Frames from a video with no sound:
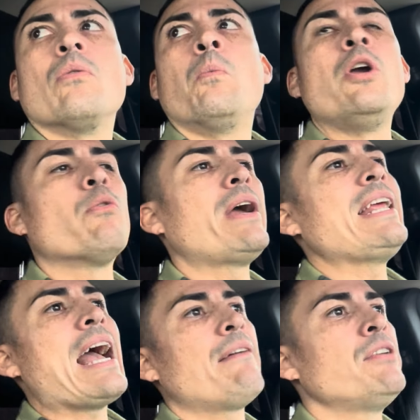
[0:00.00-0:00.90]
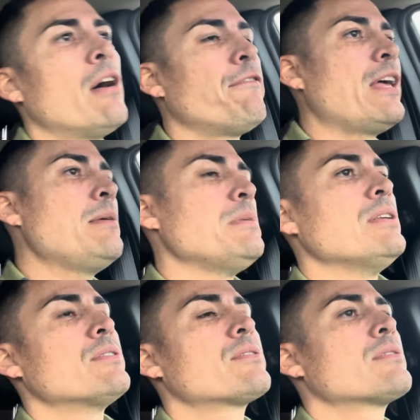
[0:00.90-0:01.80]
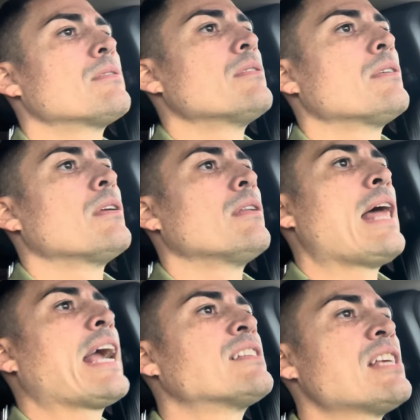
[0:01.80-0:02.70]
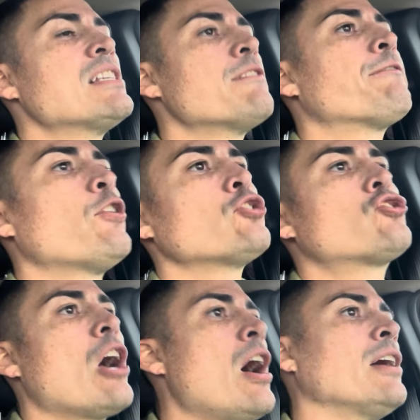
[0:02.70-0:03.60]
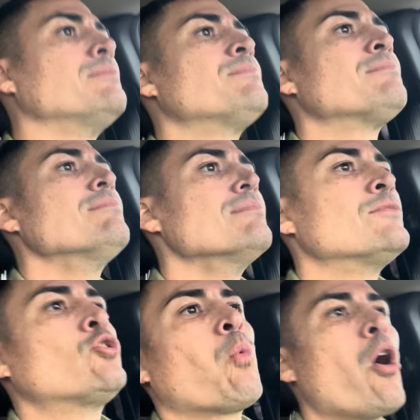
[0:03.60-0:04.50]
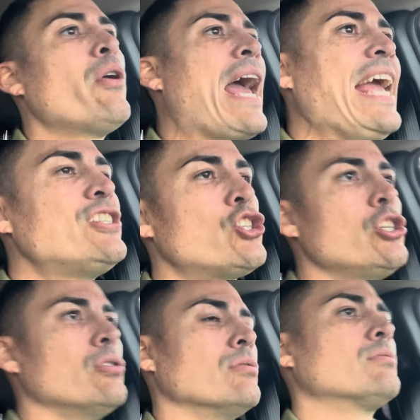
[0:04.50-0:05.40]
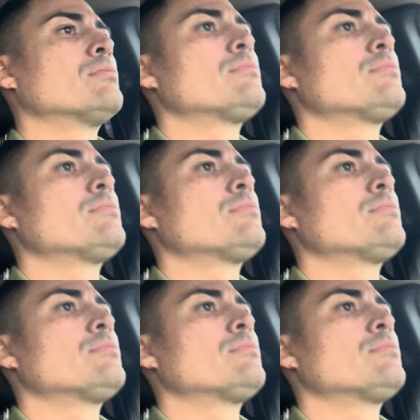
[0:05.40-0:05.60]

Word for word: we already have enough enemies. Like it says in First John, the world hates you.